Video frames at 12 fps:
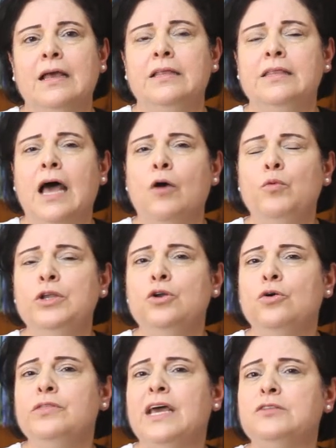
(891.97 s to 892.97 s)
Now we
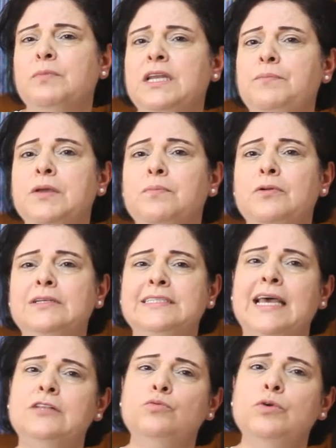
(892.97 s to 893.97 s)
know that many people
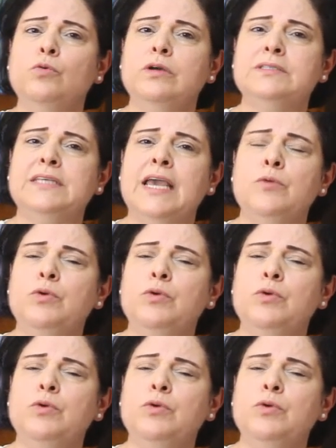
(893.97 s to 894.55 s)
say